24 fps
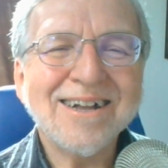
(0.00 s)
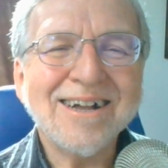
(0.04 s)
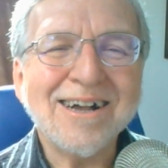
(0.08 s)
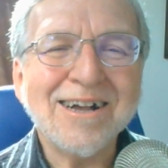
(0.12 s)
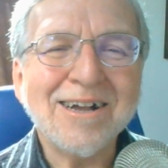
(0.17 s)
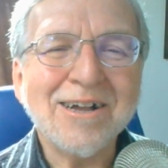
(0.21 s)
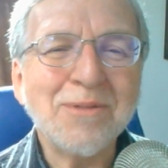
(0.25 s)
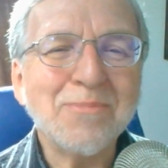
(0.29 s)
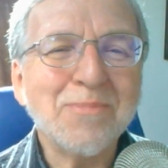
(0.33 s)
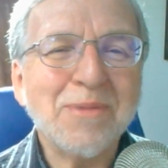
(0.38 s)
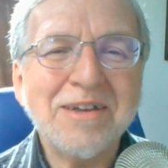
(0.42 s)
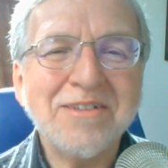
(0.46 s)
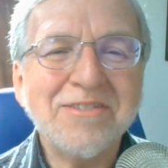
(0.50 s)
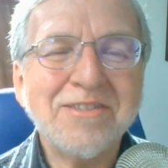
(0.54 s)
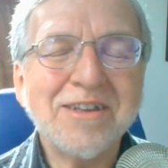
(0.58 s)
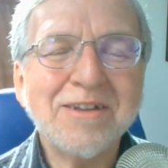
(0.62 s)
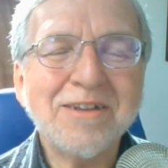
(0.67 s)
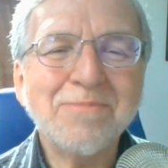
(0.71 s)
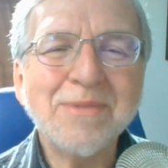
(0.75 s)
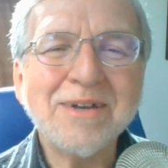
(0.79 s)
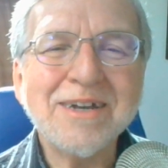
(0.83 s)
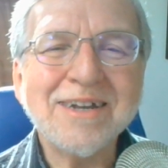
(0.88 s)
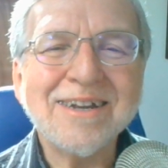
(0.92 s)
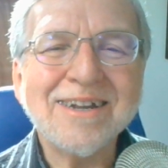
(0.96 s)
I must
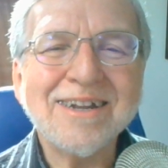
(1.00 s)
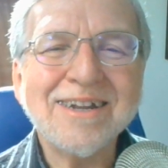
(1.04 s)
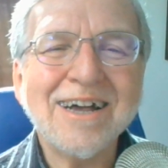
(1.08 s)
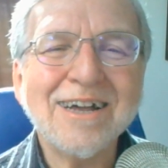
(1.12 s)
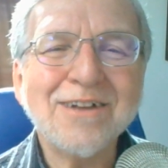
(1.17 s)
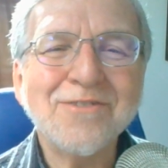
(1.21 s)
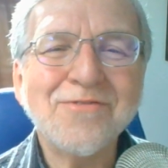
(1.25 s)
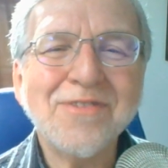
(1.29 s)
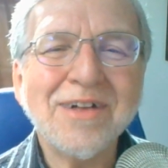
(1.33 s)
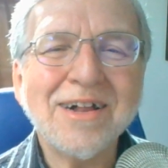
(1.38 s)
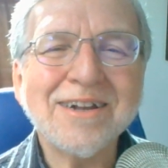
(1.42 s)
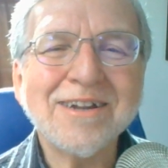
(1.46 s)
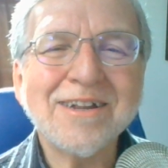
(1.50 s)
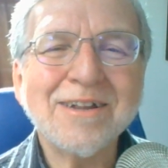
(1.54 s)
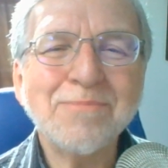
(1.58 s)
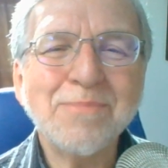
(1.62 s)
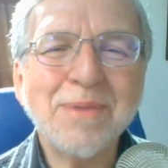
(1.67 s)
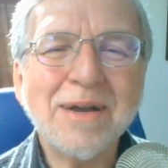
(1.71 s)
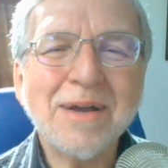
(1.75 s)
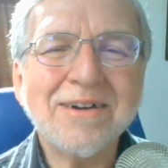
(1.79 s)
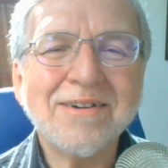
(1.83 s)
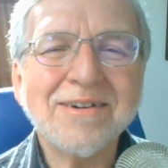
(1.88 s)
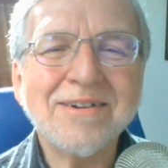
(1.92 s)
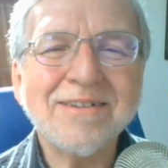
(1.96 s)
admit, I felt
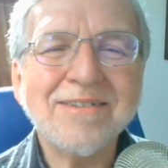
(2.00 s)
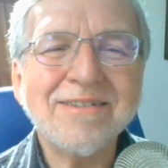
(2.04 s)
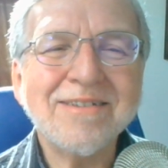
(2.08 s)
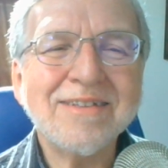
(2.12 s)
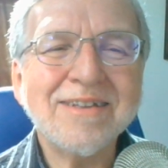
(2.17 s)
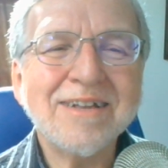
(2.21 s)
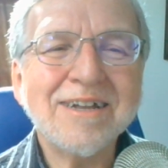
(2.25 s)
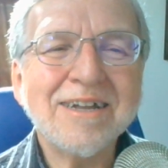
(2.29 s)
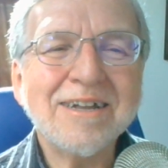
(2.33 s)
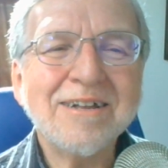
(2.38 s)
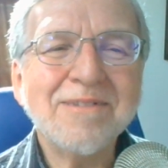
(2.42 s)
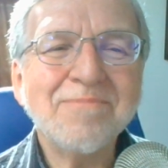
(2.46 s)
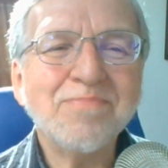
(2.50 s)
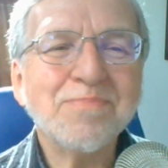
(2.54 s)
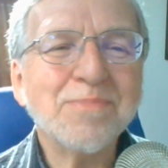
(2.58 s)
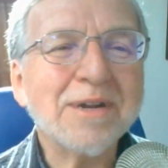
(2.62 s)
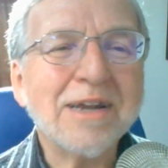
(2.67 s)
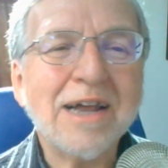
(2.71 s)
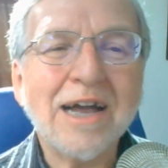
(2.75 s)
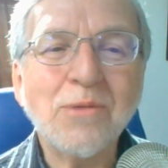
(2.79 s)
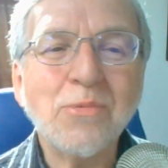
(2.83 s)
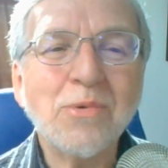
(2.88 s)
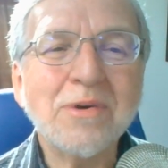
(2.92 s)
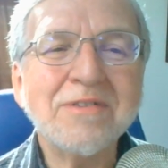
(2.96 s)
embarrassed but
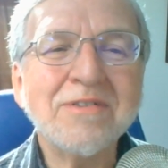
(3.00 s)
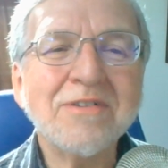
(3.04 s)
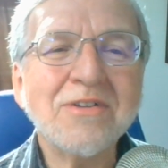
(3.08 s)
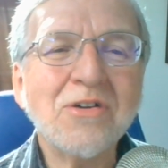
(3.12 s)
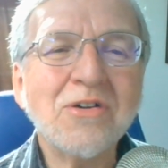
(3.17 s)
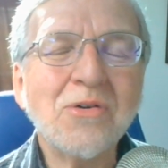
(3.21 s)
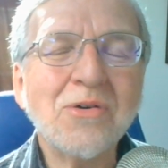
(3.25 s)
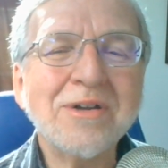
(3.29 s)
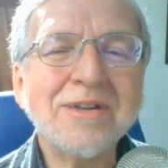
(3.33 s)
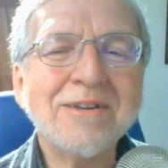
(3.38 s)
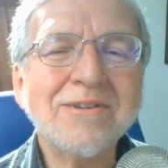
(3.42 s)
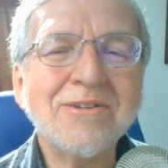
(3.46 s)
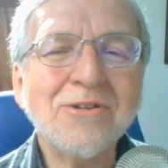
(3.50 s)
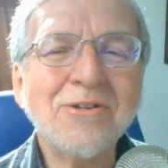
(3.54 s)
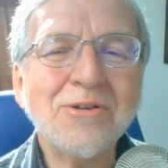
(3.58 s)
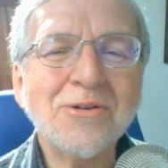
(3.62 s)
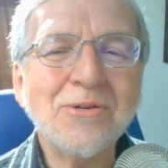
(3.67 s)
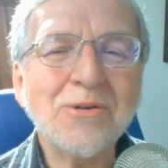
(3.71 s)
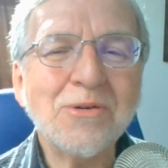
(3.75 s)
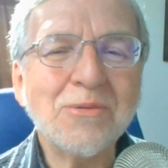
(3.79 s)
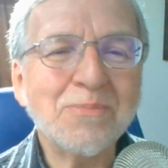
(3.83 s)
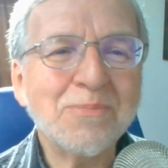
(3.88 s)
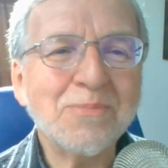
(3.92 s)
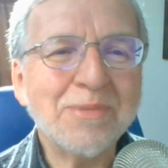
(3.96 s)
I wasn't going
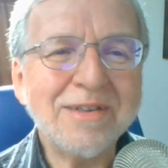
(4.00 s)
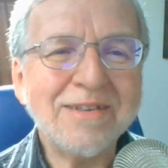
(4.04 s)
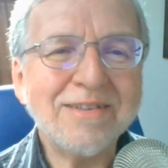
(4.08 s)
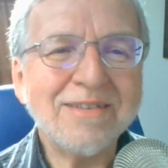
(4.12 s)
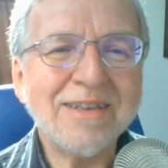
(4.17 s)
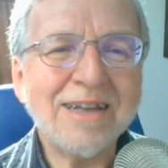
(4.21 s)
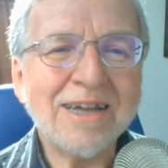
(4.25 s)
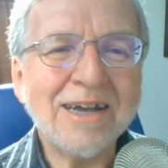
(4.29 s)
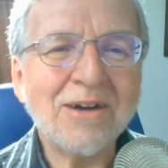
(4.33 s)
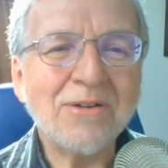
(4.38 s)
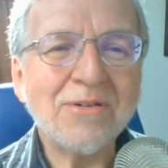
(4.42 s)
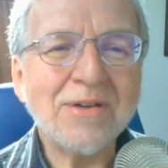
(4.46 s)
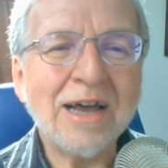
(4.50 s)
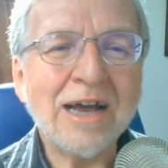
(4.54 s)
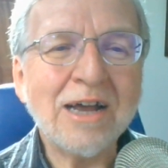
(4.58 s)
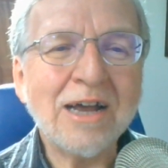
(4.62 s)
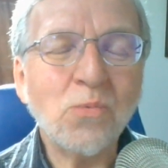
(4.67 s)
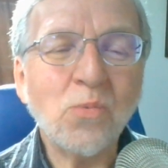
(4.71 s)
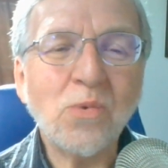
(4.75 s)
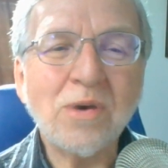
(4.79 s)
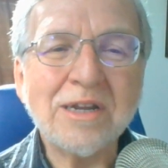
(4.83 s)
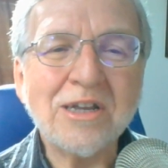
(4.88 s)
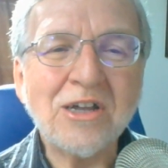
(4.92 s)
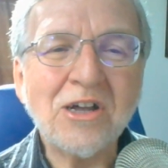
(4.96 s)
to miss out
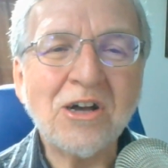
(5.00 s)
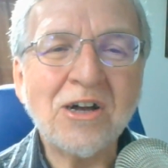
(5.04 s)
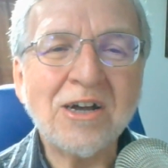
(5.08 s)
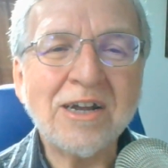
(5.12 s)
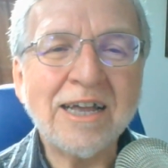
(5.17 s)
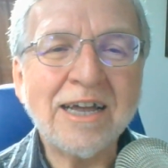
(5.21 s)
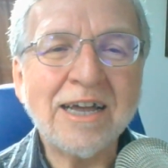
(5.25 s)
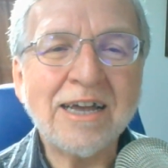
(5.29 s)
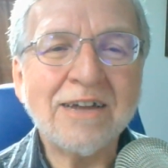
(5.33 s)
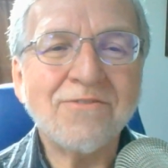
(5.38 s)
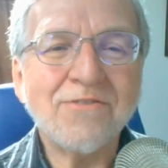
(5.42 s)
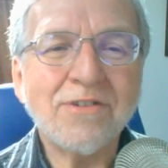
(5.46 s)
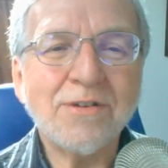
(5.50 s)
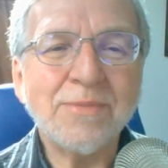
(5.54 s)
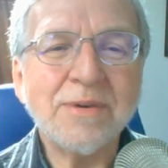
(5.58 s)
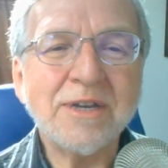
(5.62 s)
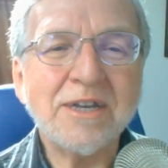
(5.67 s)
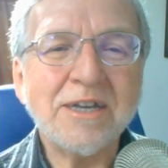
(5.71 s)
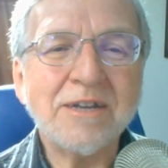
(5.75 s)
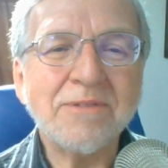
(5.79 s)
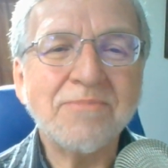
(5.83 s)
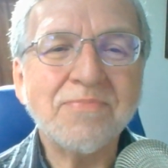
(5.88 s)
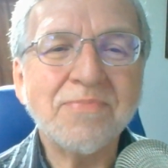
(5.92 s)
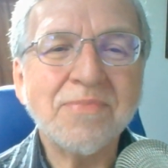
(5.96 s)
on what God had for
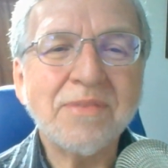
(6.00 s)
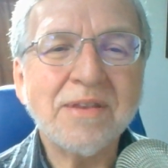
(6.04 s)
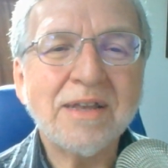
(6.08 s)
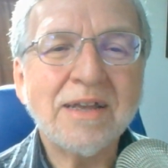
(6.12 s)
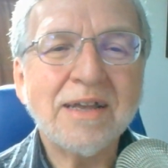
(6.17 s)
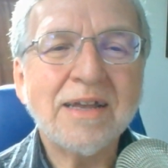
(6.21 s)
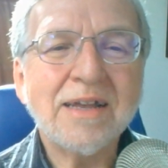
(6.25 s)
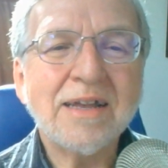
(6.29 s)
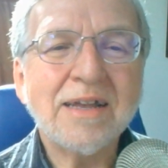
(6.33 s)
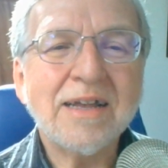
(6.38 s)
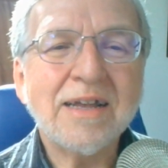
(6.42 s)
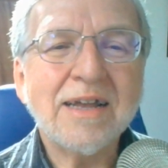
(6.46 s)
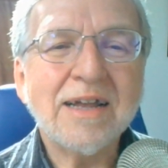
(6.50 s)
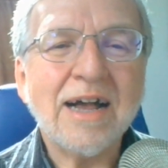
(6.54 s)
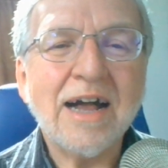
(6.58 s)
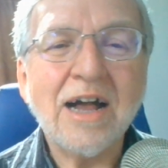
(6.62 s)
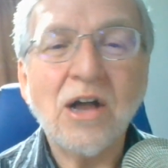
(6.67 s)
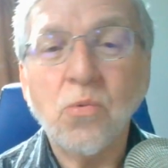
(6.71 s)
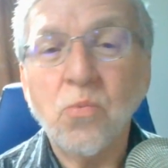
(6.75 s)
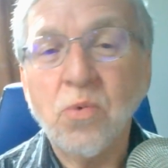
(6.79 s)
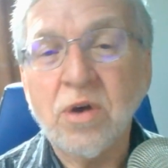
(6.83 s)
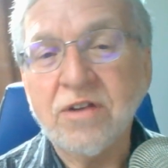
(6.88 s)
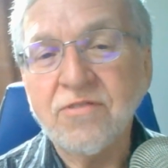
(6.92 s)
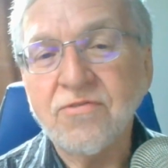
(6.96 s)
me.
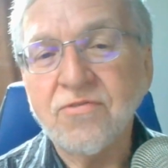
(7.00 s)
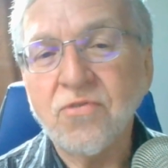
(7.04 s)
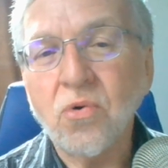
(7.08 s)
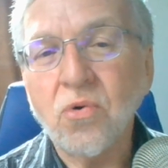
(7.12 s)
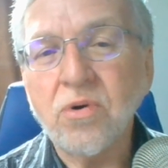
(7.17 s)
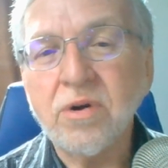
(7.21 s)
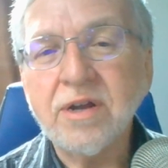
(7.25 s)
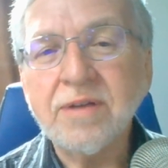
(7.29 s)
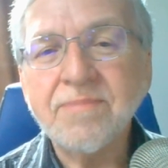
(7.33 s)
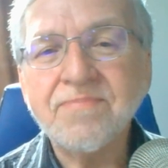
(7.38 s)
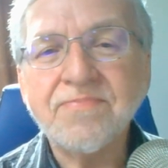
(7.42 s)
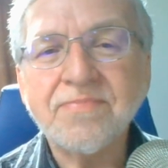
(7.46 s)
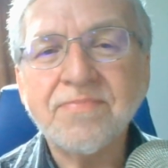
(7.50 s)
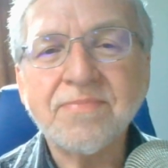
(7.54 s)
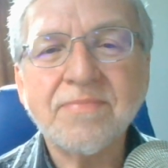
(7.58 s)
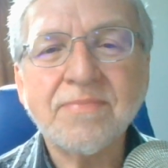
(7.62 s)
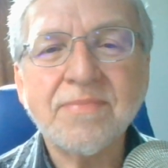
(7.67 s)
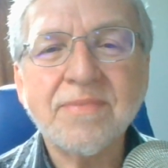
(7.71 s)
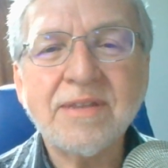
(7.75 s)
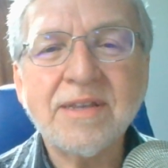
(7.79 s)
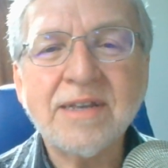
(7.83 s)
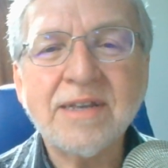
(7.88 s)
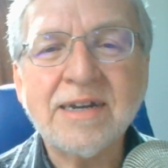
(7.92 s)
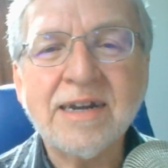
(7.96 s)
I went for it,
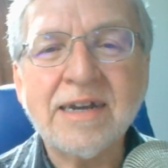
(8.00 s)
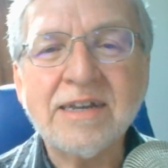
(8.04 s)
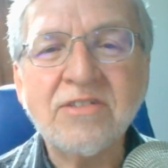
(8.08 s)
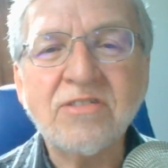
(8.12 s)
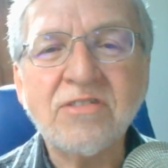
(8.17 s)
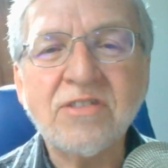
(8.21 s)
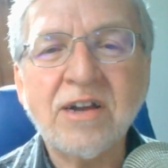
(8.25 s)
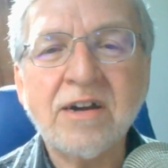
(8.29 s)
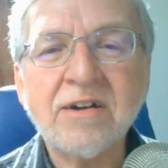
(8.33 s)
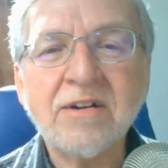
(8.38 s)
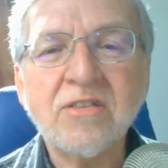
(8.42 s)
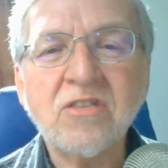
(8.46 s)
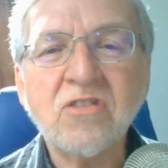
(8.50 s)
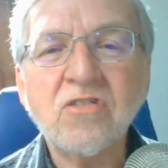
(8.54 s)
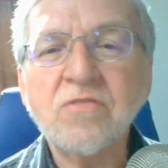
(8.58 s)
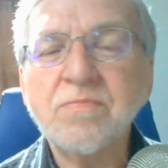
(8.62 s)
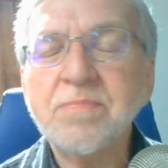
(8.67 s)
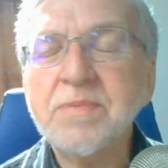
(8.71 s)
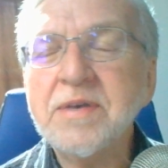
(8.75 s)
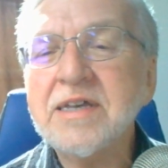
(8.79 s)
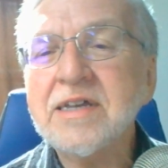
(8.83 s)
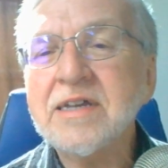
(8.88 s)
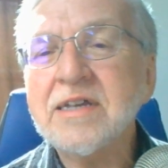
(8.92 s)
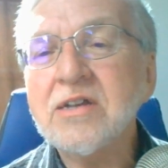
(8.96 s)
and I started
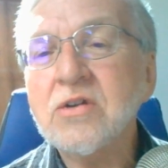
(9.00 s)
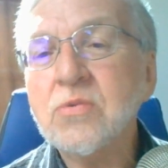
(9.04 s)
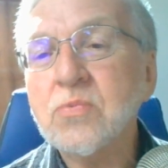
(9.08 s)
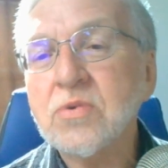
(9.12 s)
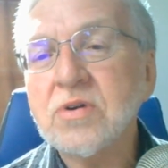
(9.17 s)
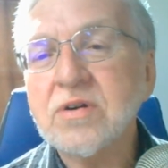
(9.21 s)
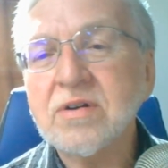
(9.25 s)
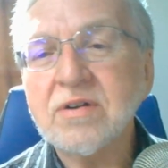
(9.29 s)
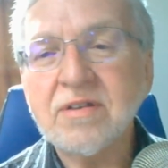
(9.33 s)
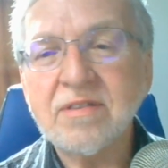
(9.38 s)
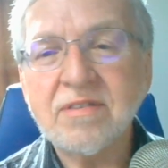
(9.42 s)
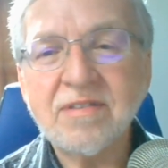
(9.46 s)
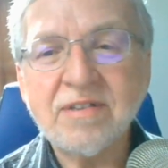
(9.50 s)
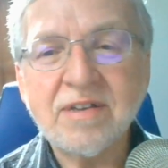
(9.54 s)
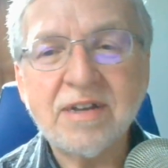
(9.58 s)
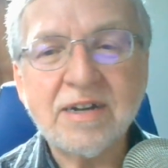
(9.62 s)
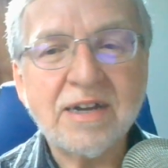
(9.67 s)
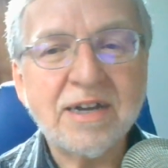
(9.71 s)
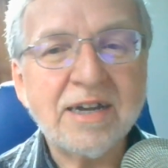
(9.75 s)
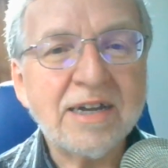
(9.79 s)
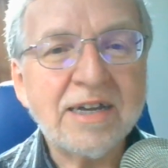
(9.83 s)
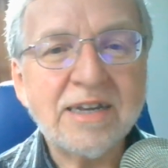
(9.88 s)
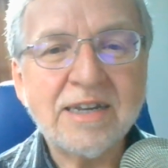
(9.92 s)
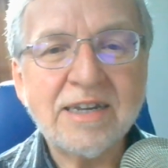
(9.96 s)
speaking in words that
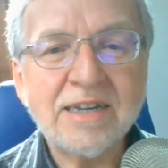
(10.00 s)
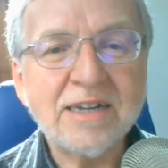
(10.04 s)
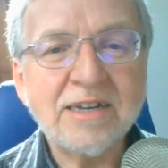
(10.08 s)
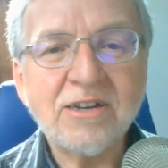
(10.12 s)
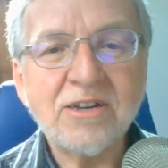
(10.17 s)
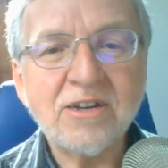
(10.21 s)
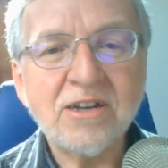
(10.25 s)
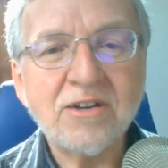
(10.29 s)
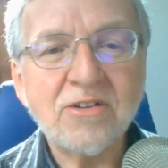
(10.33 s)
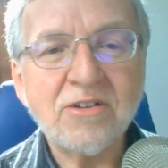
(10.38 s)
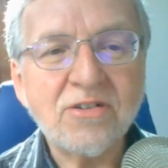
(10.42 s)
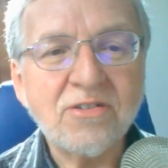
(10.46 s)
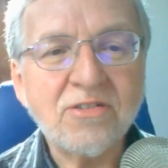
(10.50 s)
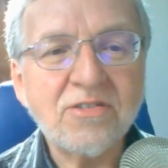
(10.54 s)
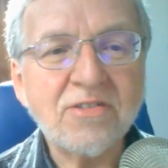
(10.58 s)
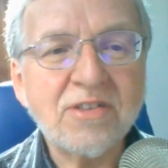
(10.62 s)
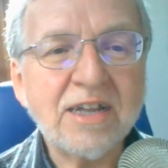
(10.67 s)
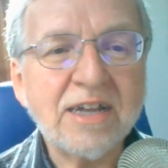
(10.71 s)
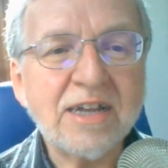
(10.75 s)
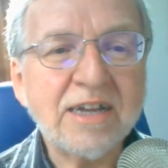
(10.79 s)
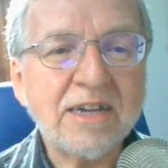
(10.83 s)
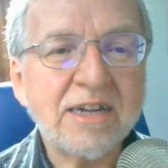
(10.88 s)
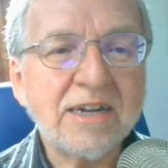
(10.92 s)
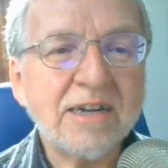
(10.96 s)
I didn't
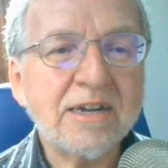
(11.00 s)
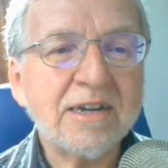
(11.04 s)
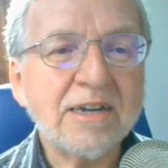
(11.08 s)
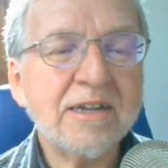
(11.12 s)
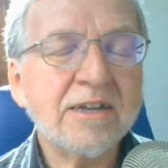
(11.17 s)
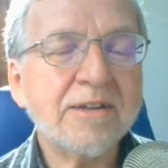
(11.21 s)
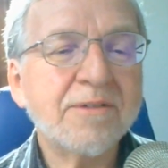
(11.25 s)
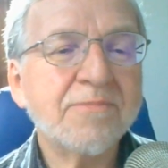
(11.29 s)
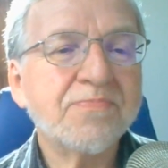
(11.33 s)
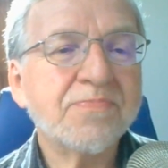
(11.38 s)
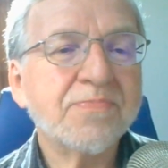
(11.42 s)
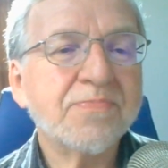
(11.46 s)
understand.